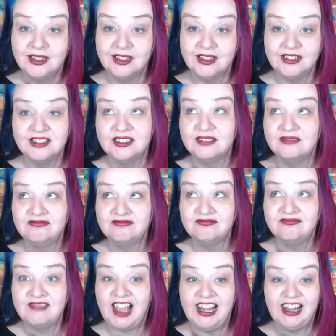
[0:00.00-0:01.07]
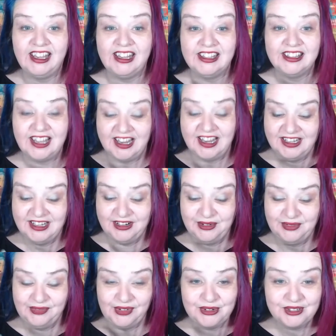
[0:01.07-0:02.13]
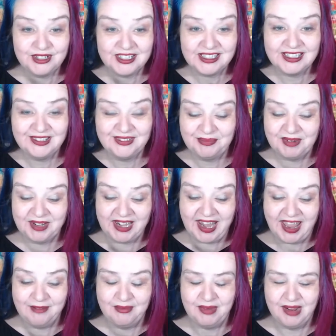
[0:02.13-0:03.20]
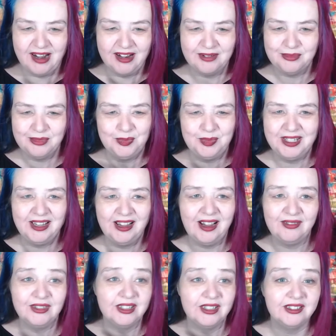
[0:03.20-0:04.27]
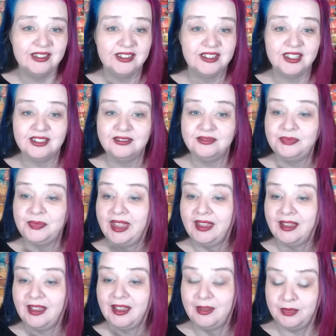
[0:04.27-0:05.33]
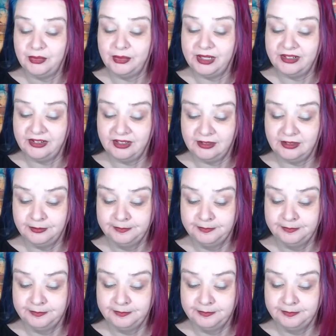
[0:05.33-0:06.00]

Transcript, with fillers: because I like the idea of long sleeves, but I hate my arms being covered. So yeah, I'm a weirdo.